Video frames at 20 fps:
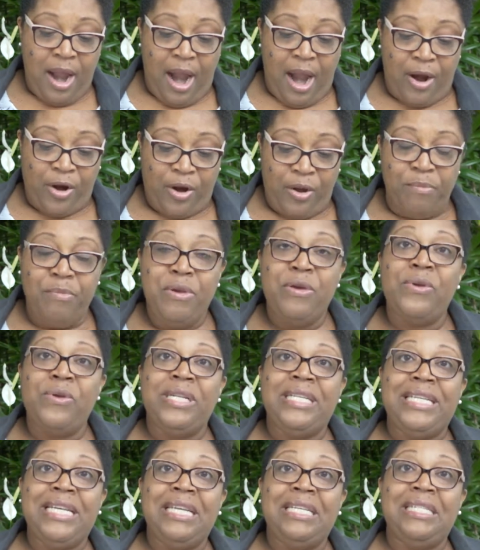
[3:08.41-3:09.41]
our
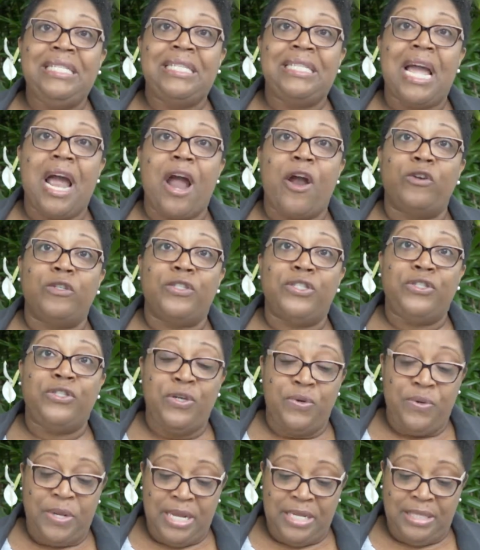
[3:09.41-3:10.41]
communities, our
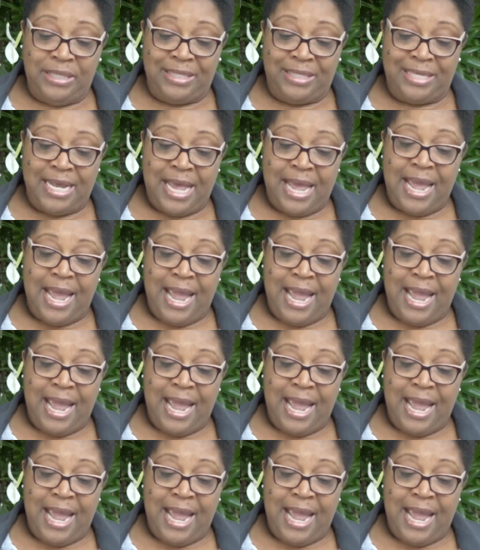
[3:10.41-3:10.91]
students,